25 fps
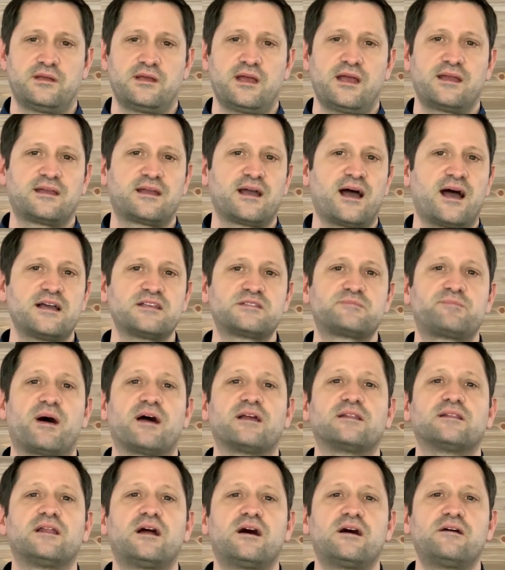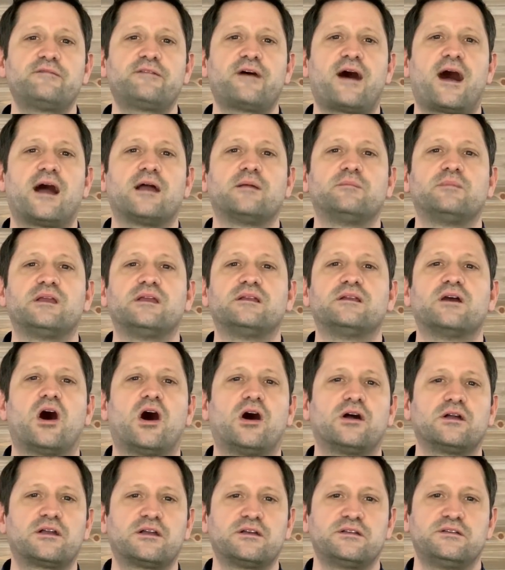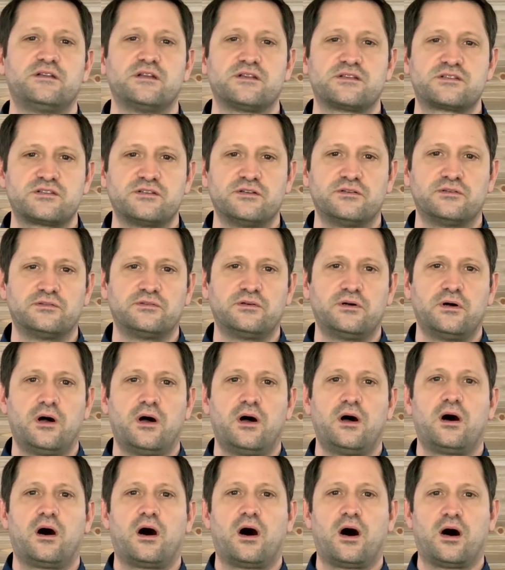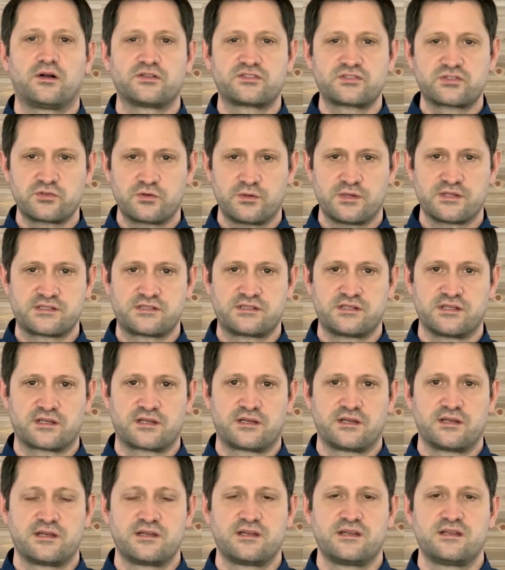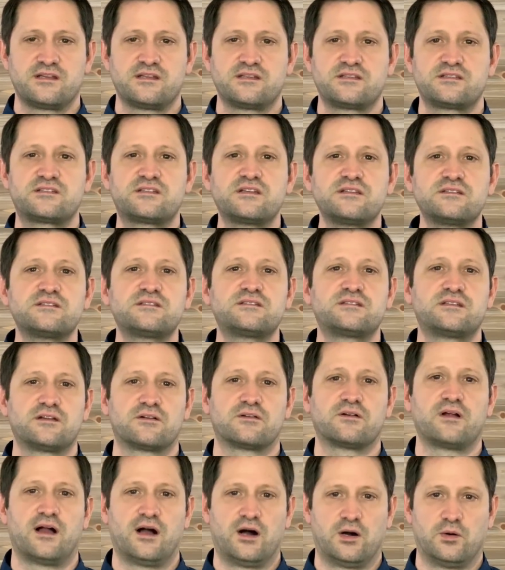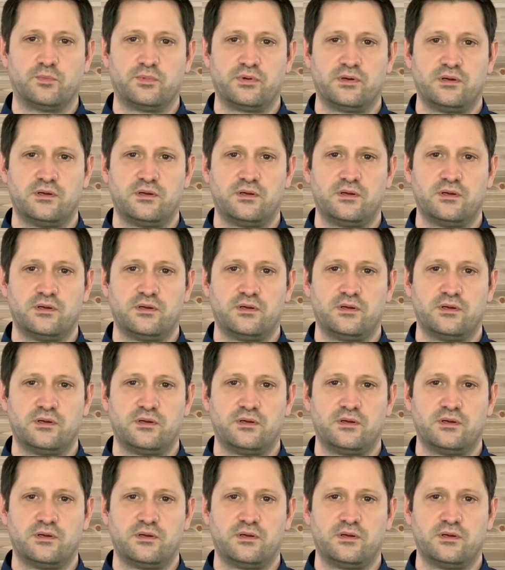And guys, by love, I mean unconditional, altruistic, sincere help.